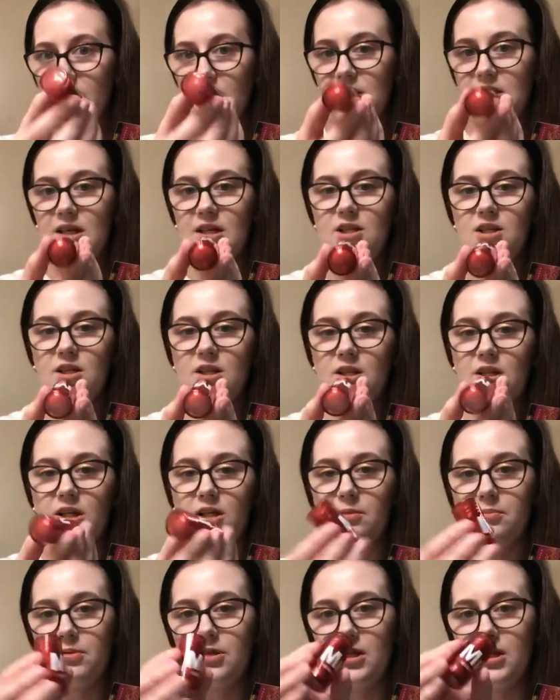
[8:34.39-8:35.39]
it's actually
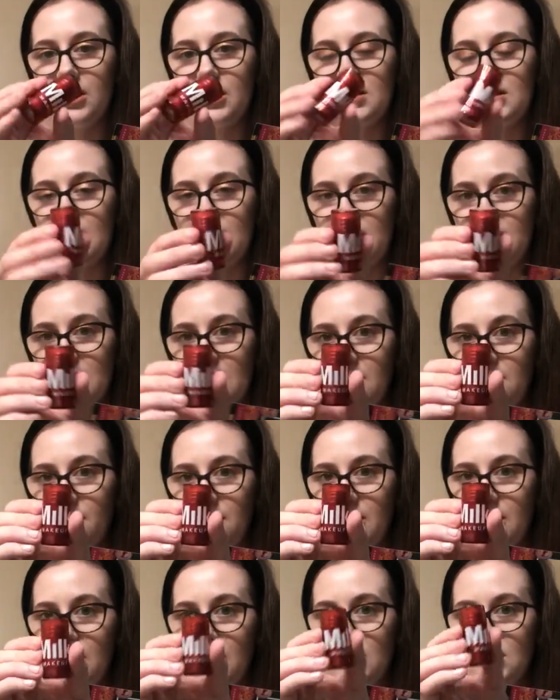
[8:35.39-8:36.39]
like a pretty nice size
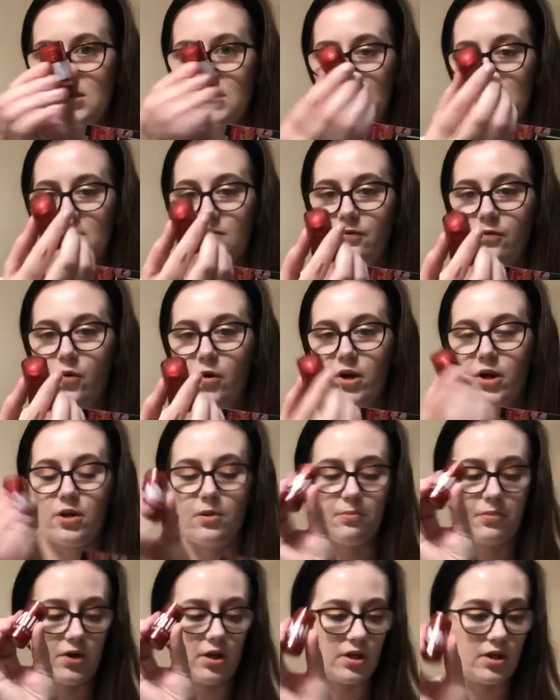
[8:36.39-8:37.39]
anyway. It's nice for
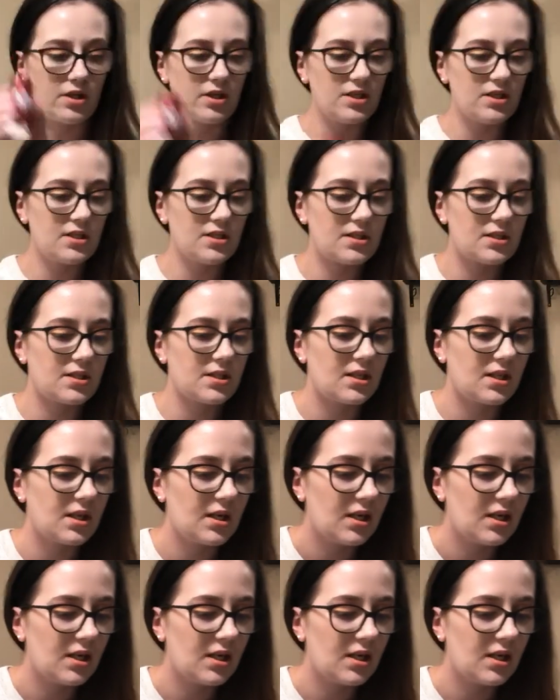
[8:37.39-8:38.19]
the purse.